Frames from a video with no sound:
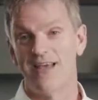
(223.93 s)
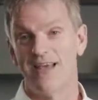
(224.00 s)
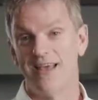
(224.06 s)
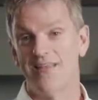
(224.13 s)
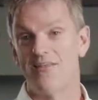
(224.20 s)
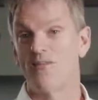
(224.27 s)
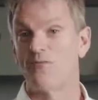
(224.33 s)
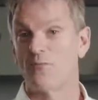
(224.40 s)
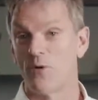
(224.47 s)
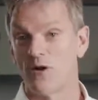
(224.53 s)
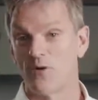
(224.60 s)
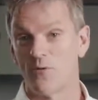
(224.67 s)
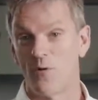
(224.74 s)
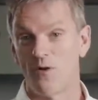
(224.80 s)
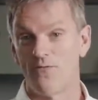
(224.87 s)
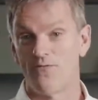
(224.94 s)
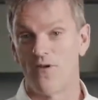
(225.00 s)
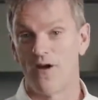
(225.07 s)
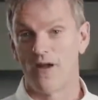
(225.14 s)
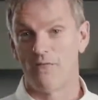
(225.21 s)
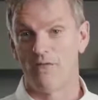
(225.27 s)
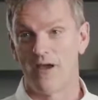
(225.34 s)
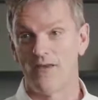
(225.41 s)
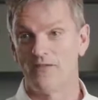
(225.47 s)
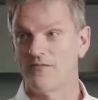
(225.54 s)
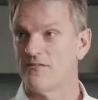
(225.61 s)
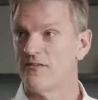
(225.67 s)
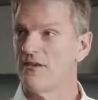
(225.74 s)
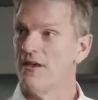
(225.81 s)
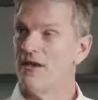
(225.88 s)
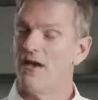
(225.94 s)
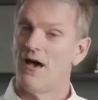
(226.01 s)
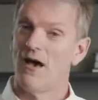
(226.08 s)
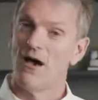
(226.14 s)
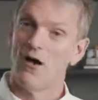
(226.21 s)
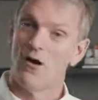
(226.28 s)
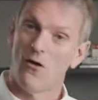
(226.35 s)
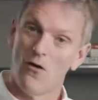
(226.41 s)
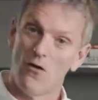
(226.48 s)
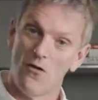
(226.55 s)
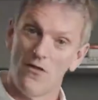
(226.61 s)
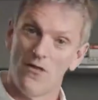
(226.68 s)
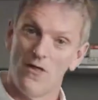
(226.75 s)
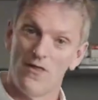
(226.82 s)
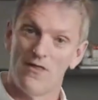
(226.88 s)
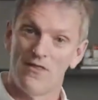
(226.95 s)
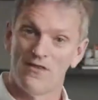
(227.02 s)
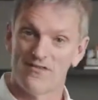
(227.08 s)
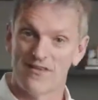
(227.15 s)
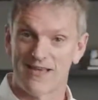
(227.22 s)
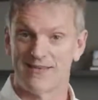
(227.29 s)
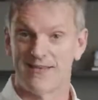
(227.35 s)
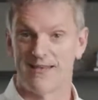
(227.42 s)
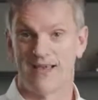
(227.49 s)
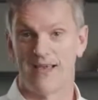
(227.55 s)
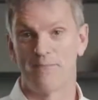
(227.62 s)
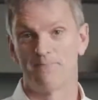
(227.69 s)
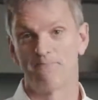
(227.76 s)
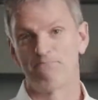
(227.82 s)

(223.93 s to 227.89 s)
in the sprint qualifying race on the Saturday.